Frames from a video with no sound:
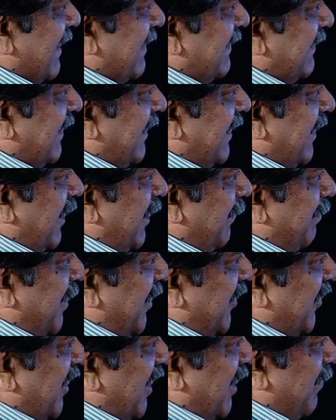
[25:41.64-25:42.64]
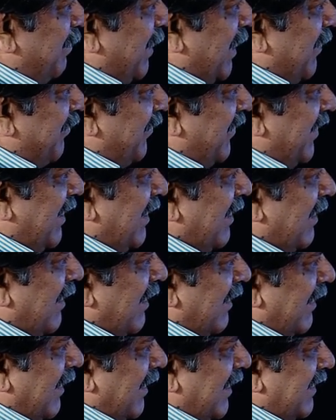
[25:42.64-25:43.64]
anxiety, depression, epilepsy,
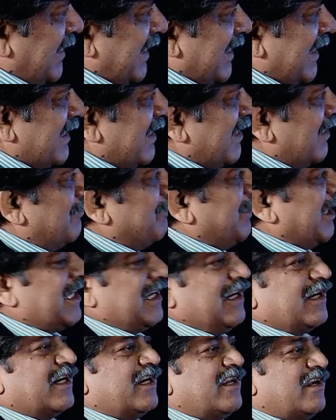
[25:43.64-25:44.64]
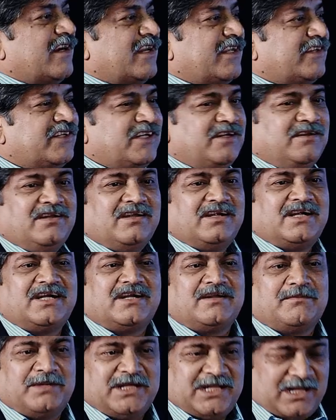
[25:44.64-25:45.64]
aging and mental retardation.
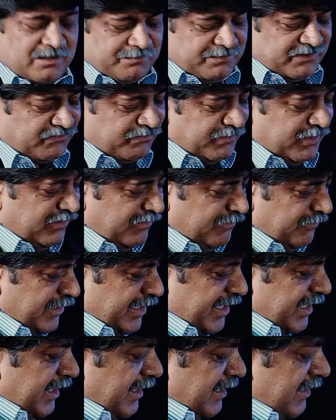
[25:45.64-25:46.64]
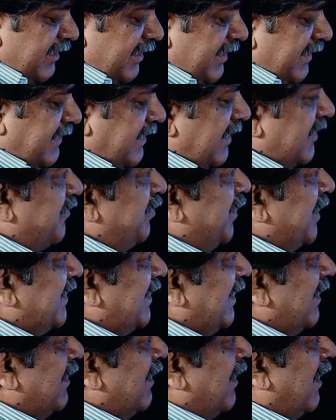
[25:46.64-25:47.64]
And my lab is working on these
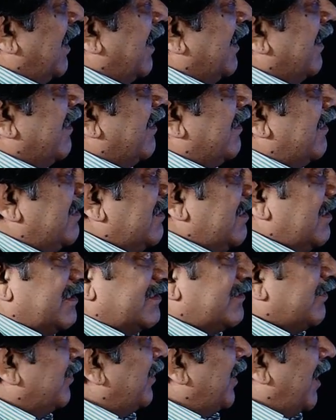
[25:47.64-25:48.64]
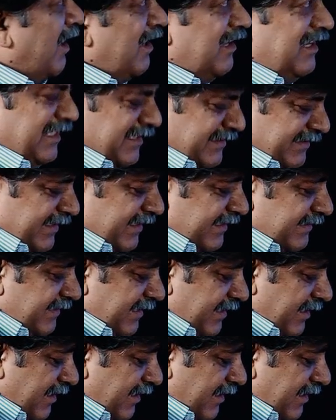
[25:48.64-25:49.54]
aspects. And uh, so all these things are